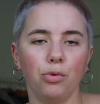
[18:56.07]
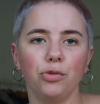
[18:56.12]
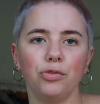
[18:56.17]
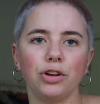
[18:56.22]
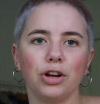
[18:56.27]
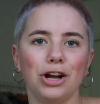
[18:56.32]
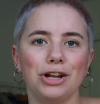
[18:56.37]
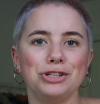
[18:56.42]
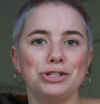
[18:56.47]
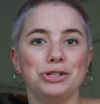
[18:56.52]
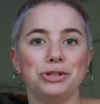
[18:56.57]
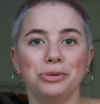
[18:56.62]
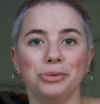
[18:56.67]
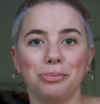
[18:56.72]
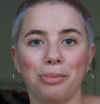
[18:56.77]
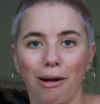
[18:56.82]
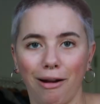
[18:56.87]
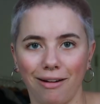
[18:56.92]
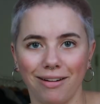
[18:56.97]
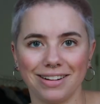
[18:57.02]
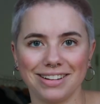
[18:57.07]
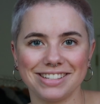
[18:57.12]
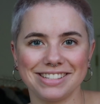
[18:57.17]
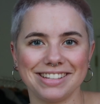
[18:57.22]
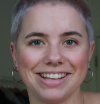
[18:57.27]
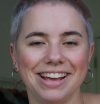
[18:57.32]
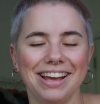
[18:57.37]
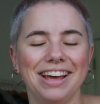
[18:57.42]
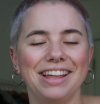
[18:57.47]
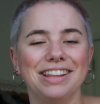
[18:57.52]
Moving on to
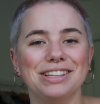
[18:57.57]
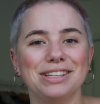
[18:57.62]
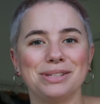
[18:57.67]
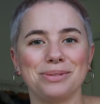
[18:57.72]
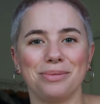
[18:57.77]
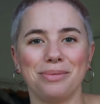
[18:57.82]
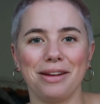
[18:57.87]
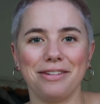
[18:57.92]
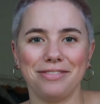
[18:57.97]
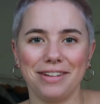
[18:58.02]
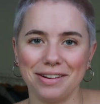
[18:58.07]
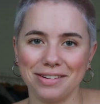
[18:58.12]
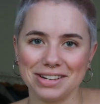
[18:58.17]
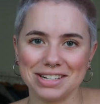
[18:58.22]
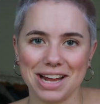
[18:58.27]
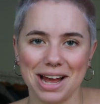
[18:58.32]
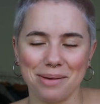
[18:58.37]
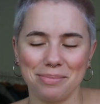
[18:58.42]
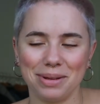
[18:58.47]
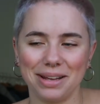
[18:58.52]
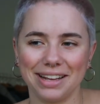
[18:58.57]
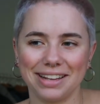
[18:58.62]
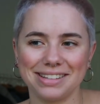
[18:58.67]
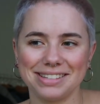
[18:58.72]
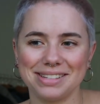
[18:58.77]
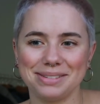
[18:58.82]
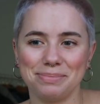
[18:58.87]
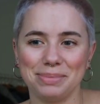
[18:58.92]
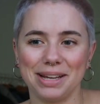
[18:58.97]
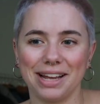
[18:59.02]
parks, this is one of my favorite
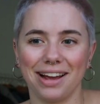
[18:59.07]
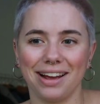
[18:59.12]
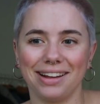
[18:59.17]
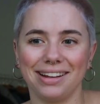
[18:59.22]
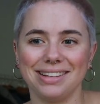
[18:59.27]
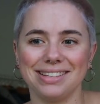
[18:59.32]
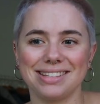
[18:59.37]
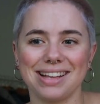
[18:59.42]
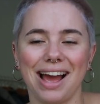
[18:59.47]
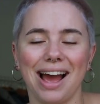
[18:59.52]
topics because